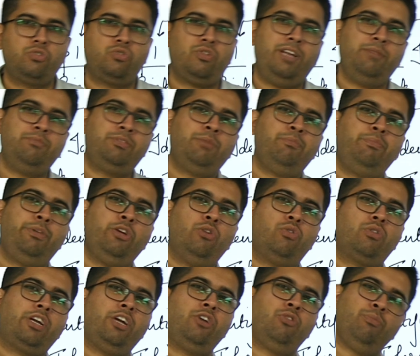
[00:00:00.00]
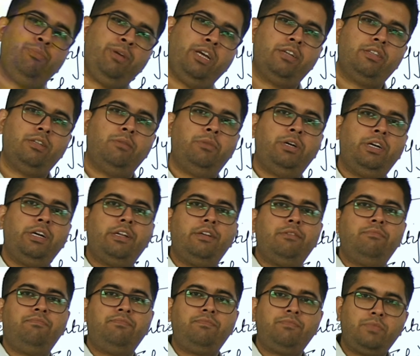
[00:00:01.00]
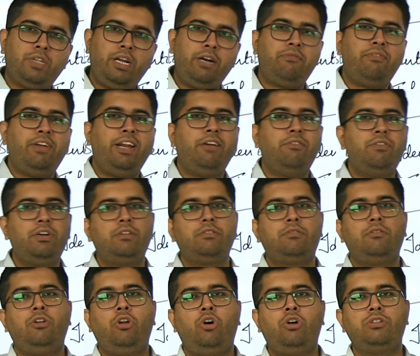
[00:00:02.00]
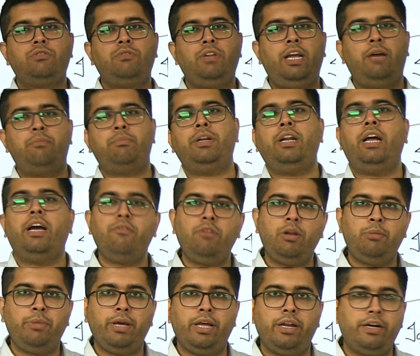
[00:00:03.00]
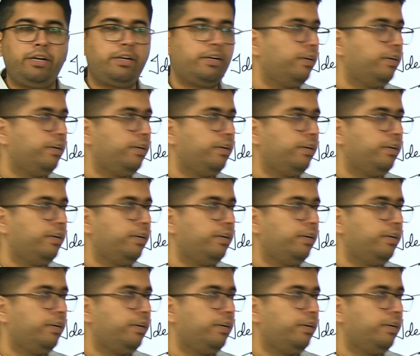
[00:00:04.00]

so I'm simply okay to bear the burden. That whenever loss will happen, I will bear it.